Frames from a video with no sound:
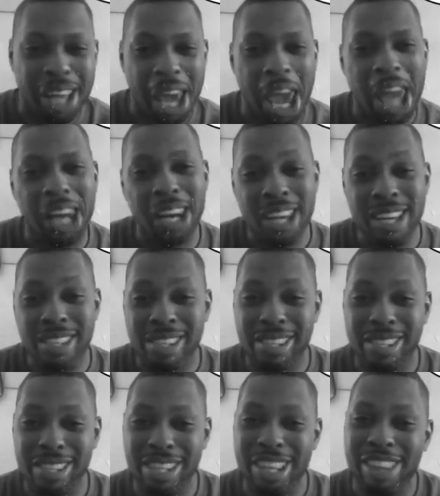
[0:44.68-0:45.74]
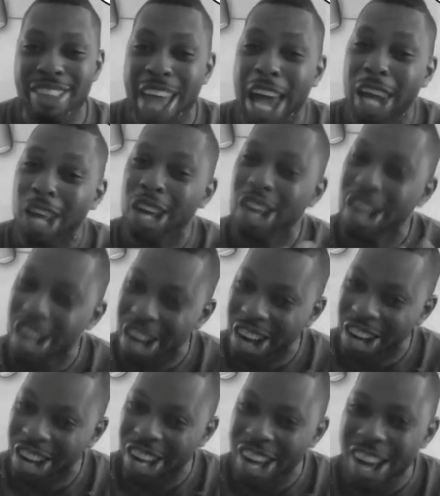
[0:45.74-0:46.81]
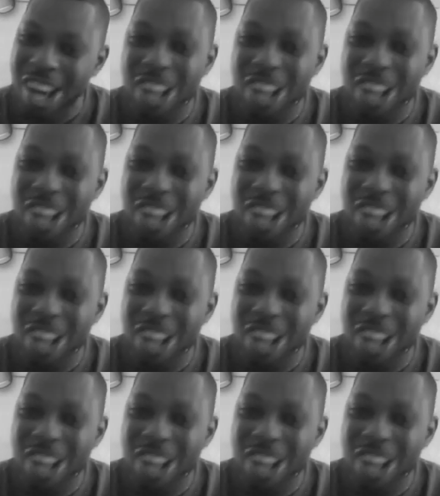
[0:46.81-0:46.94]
at least that hook